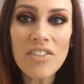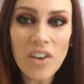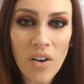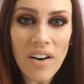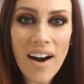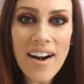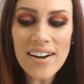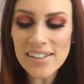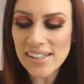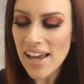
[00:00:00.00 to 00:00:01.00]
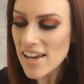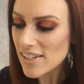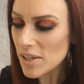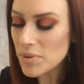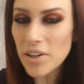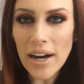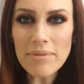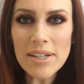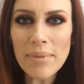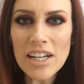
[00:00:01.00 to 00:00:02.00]
of course.
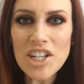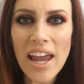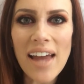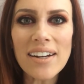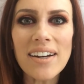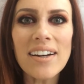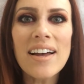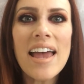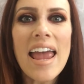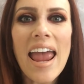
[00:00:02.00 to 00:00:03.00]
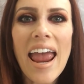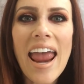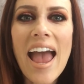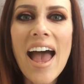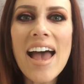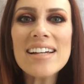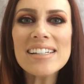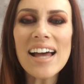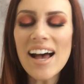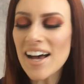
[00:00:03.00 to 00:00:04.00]
Subscribe to my channel,
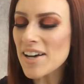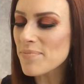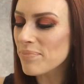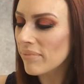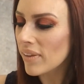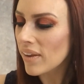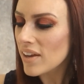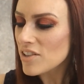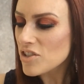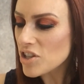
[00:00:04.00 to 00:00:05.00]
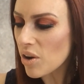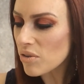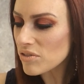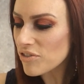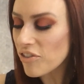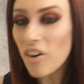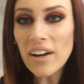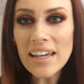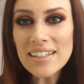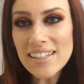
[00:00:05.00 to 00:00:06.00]
and don't
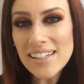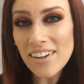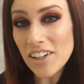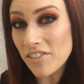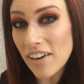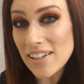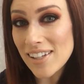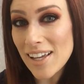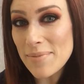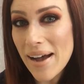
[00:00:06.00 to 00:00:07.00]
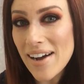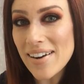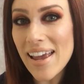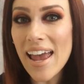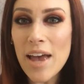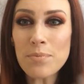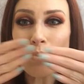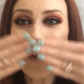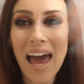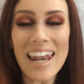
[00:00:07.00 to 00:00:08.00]
forget to tell your friends all about it. And
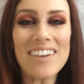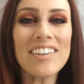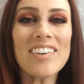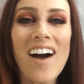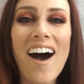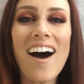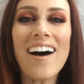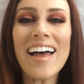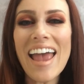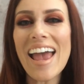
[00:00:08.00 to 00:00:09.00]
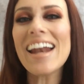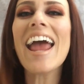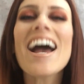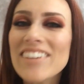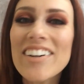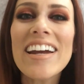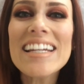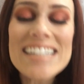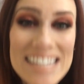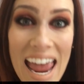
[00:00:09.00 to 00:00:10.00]
I love you all, and have a
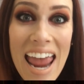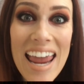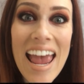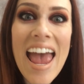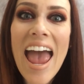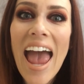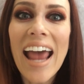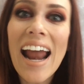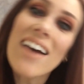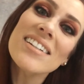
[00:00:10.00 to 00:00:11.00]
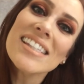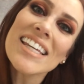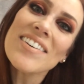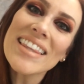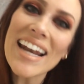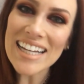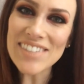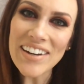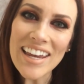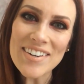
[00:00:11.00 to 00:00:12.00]
great day, and I will see you in the
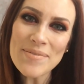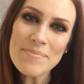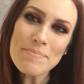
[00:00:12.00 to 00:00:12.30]
next video.